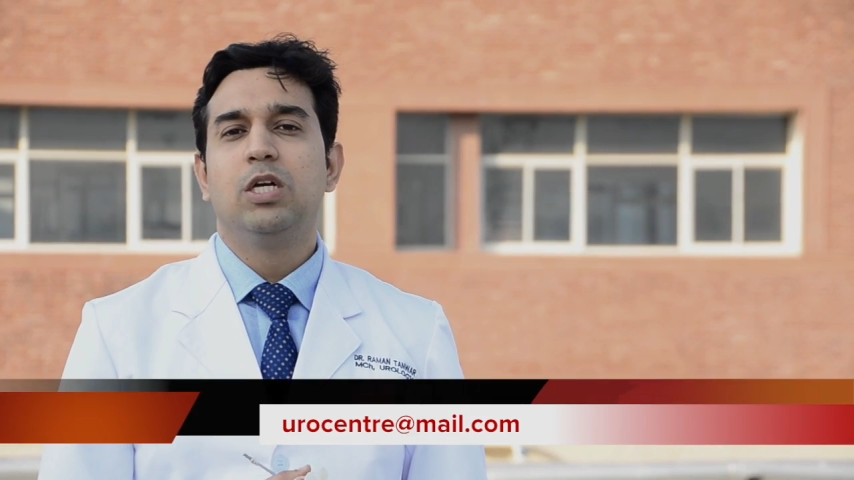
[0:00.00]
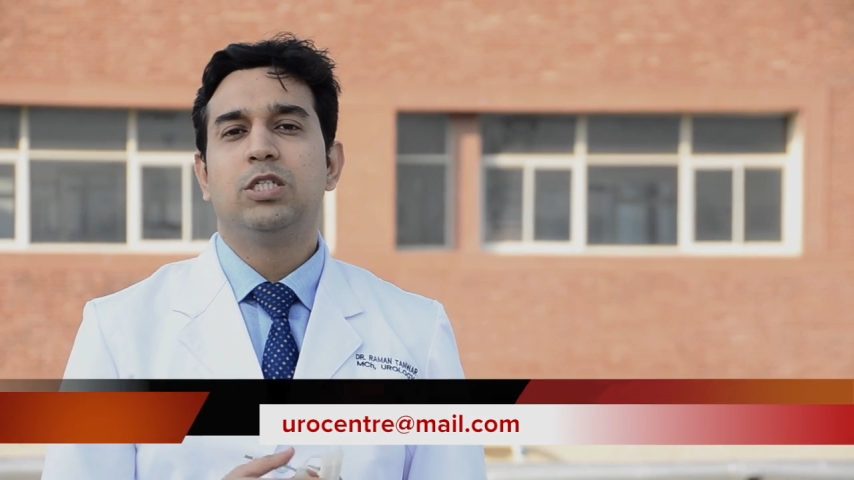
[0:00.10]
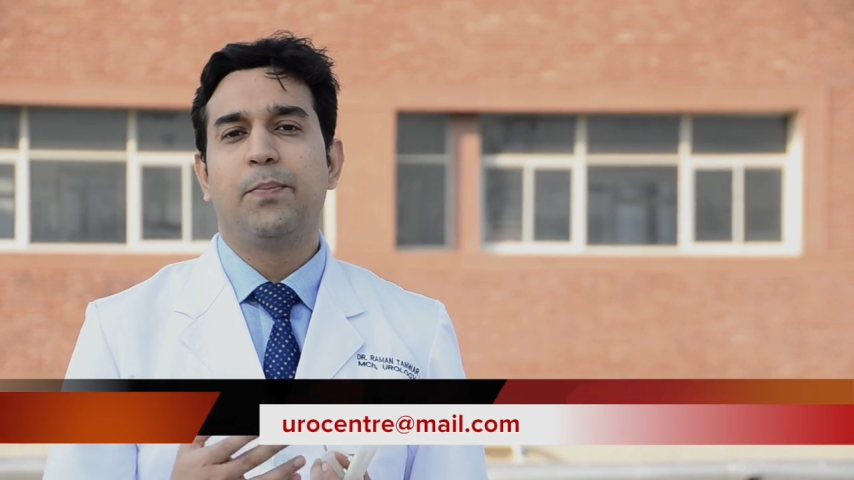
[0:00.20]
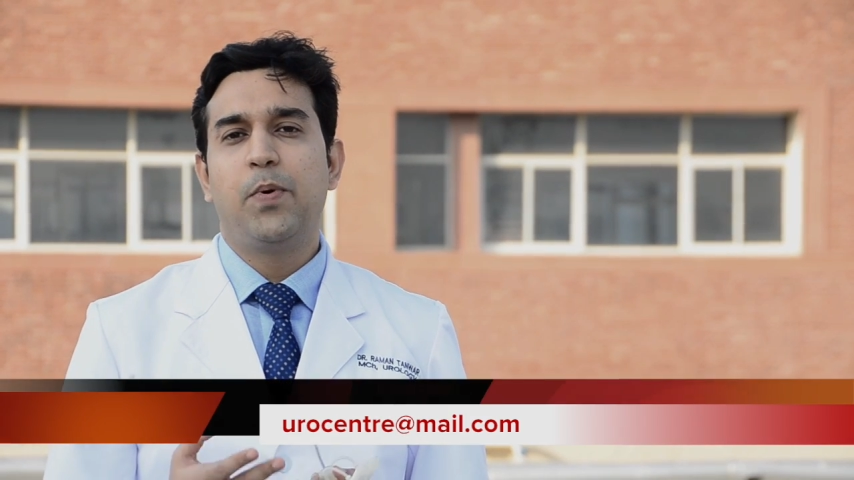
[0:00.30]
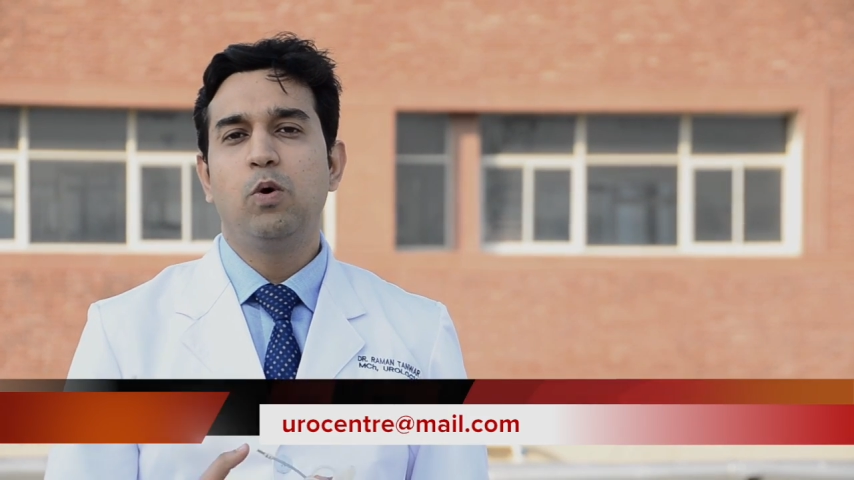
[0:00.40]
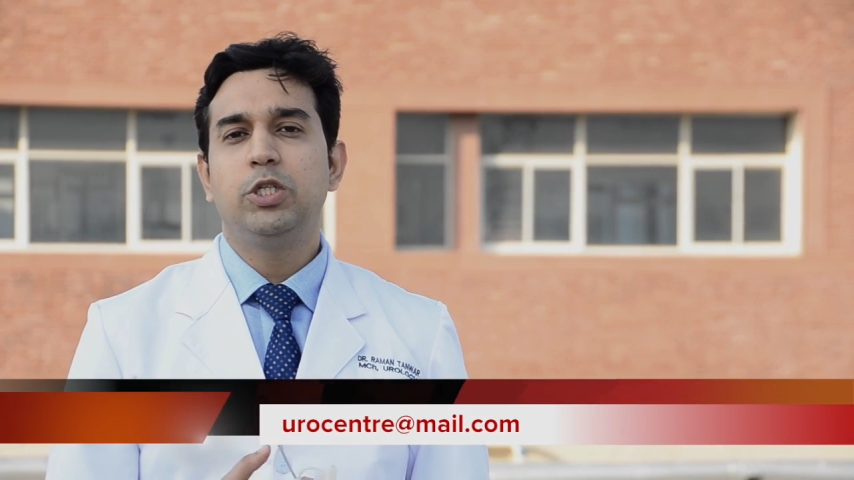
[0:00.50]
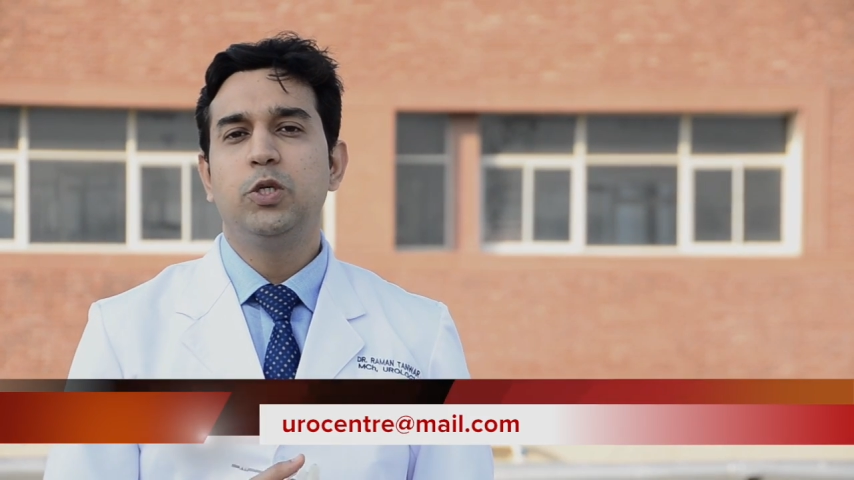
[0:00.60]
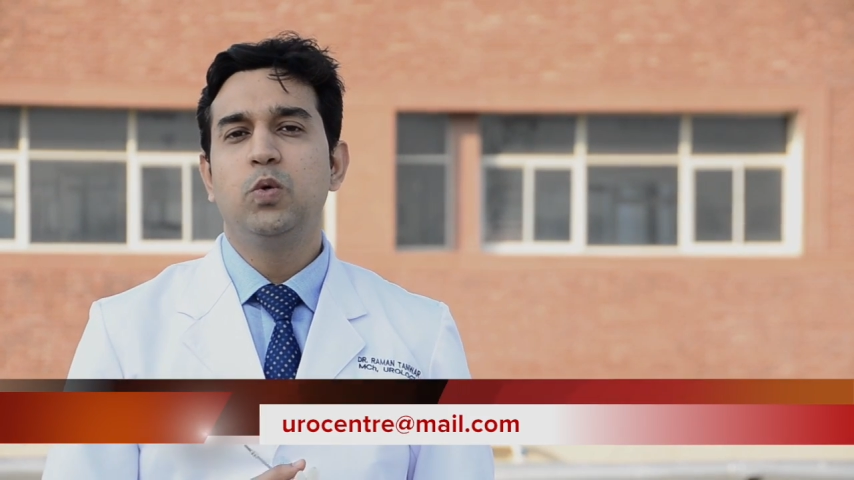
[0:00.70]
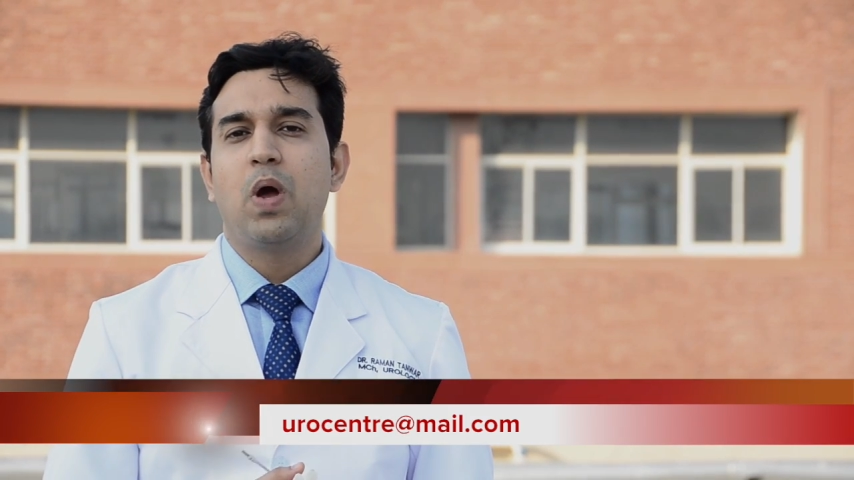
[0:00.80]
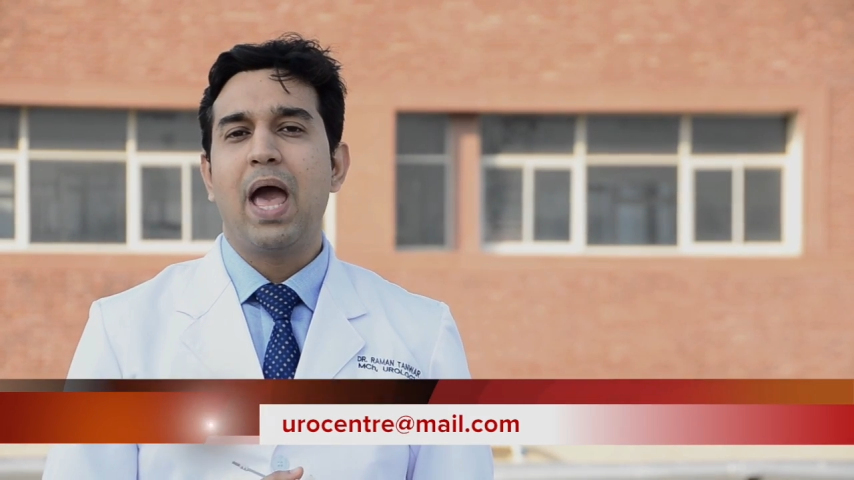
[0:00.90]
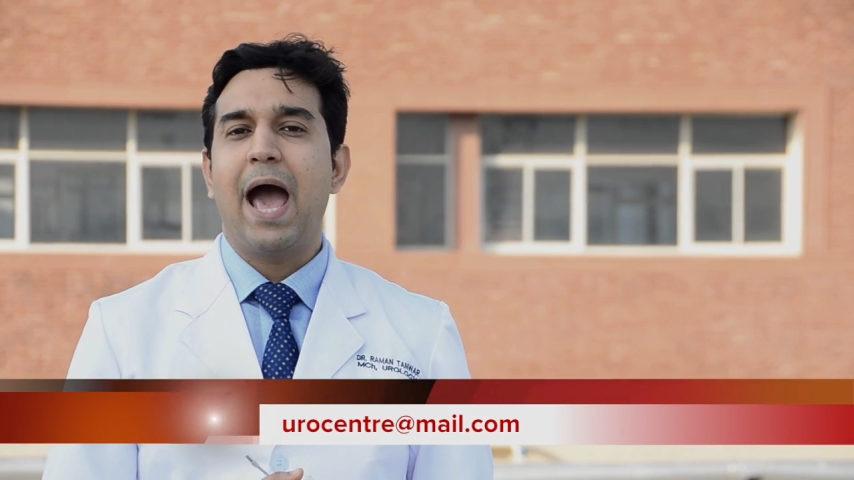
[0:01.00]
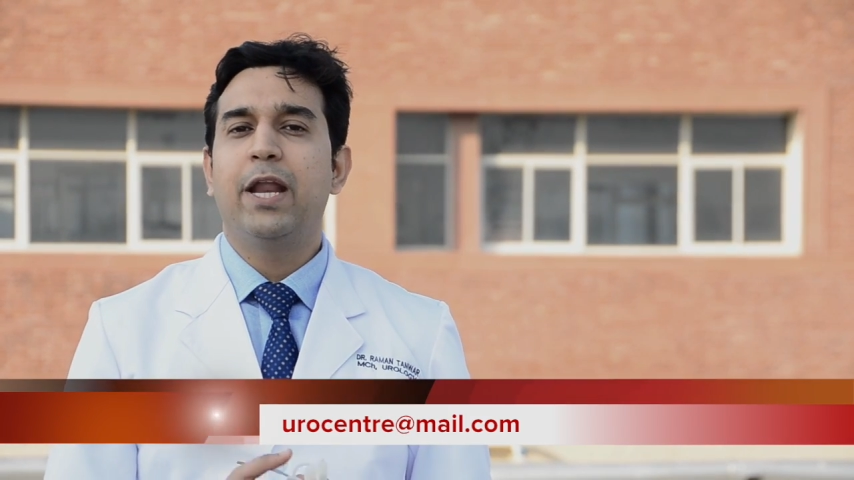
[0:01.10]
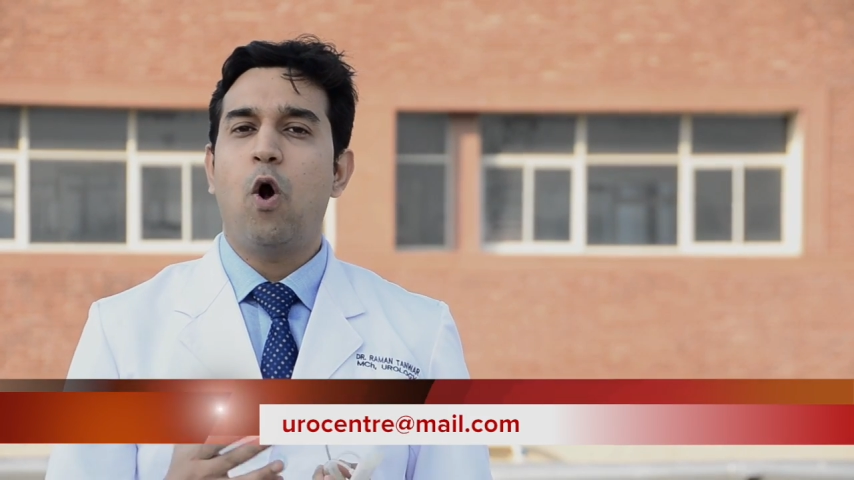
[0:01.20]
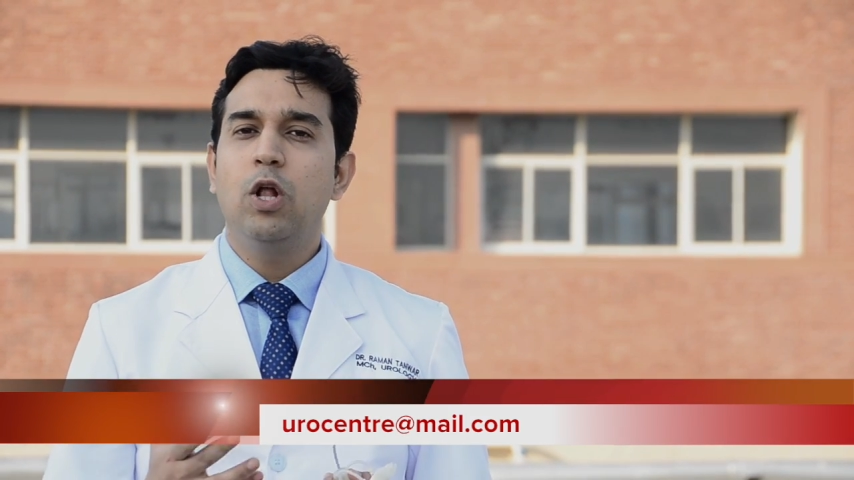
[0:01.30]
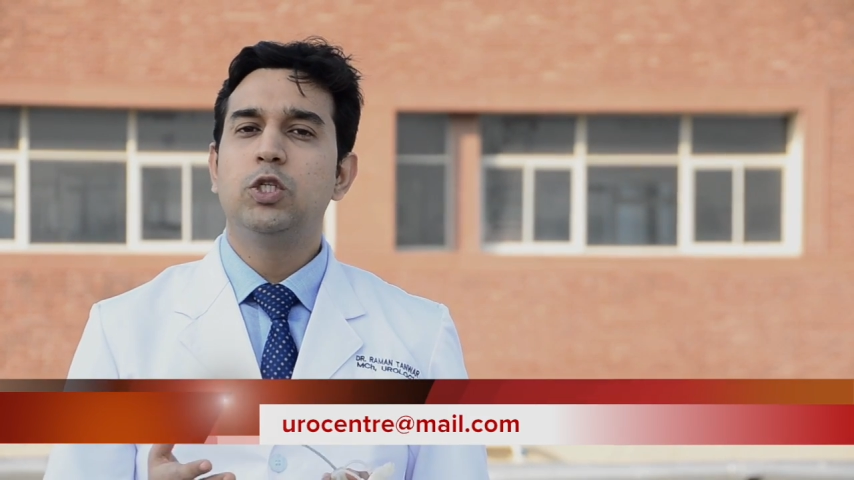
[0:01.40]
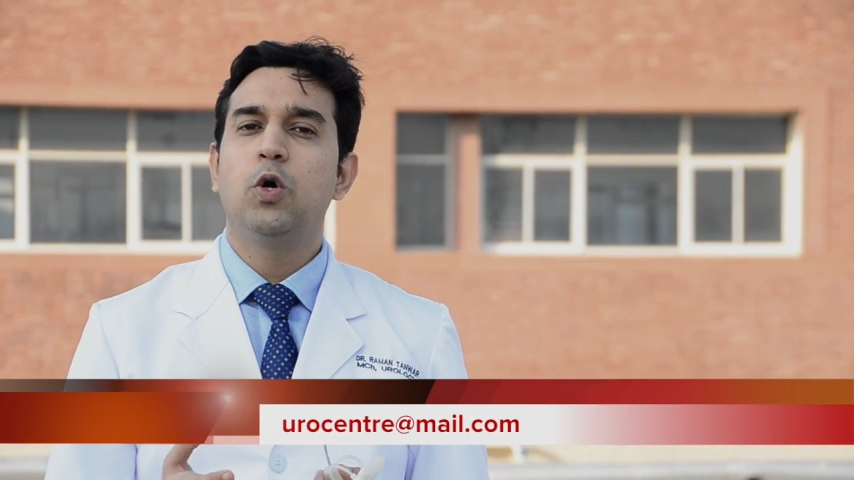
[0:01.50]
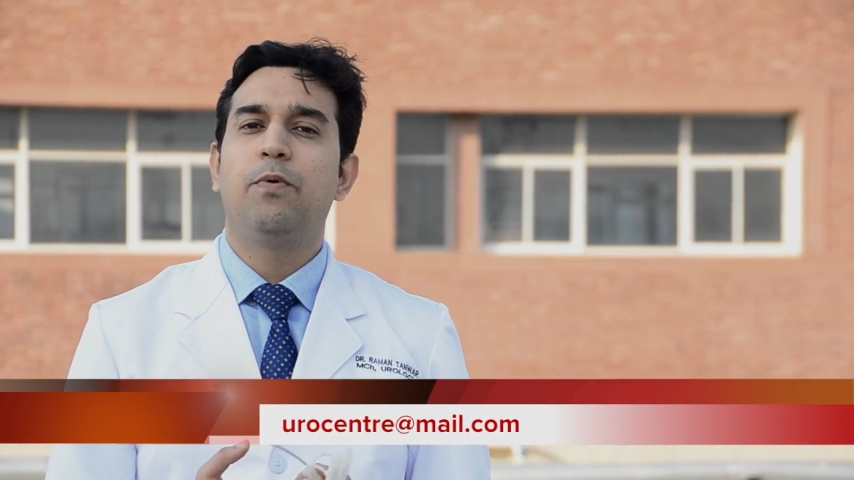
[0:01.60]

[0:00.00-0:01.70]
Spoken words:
support you, and also